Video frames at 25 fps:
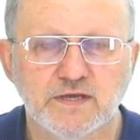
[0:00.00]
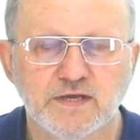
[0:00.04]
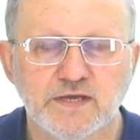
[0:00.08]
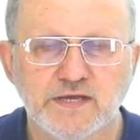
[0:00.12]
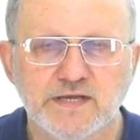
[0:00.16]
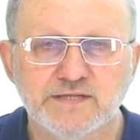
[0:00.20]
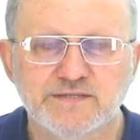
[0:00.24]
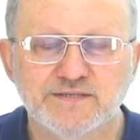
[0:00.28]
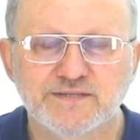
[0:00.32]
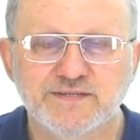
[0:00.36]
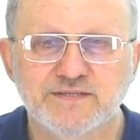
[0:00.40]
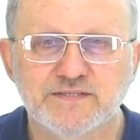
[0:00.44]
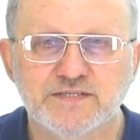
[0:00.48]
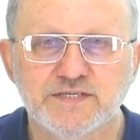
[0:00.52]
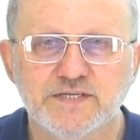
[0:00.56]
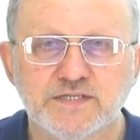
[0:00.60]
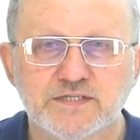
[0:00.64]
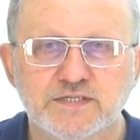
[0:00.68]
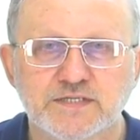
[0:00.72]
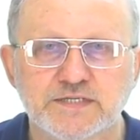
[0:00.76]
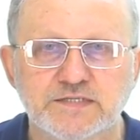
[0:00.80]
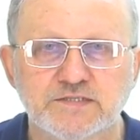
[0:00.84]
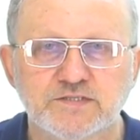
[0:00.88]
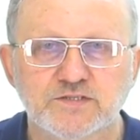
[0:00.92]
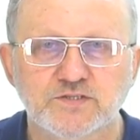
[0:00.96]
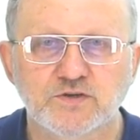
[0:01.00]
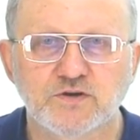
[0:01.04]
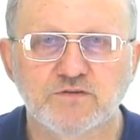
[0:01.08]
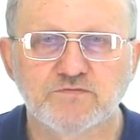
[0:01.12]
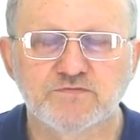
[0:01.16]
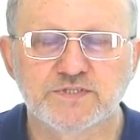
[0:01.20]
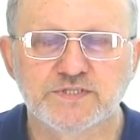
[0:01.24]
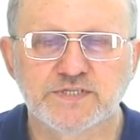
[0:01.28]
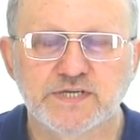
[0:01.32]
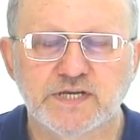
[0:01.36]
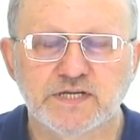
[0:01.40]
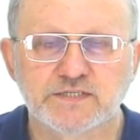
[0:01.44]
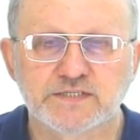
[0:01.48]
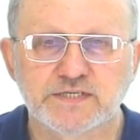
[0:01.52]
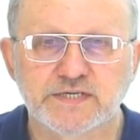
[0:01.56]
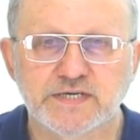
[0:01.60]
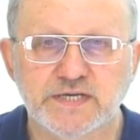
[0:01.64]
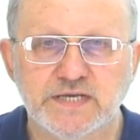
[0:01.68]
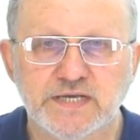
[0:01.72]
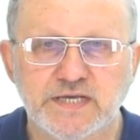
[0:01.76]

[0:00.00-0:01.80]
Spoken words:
at the distance of delta